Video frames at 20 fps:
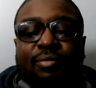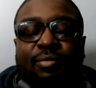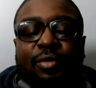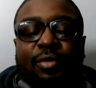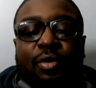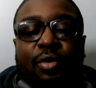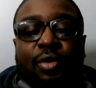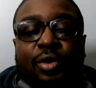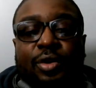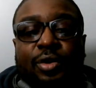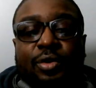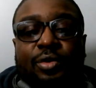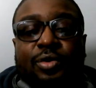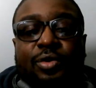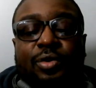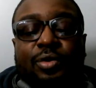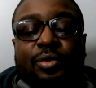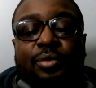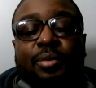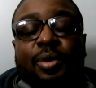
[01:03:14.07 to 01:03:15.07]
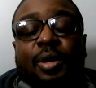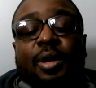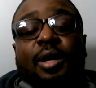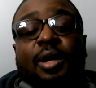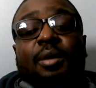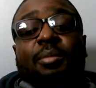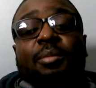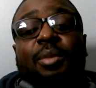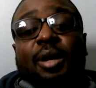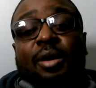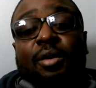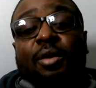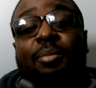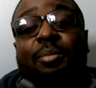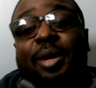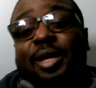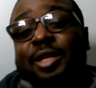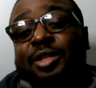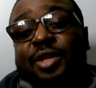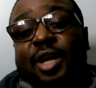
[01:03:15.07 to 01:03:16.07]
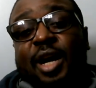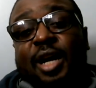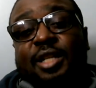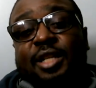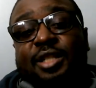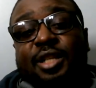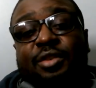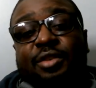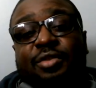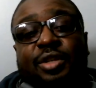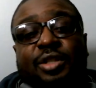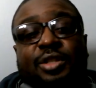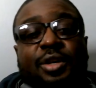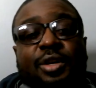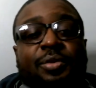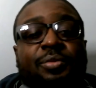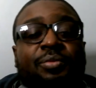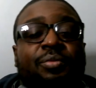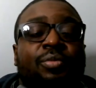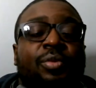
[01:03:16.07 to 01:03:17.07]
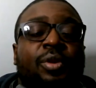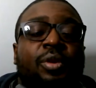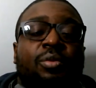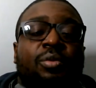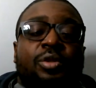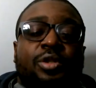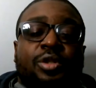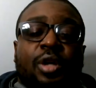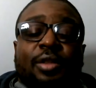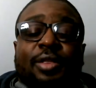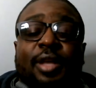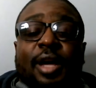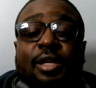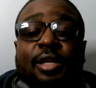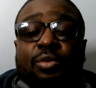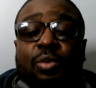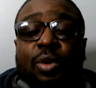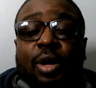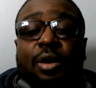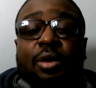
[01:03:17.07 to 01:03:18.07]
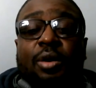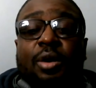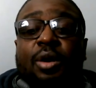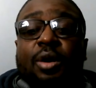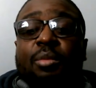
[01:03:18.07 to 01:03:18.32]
on YouTube, but on Patreon it's different. So we'll start that as well.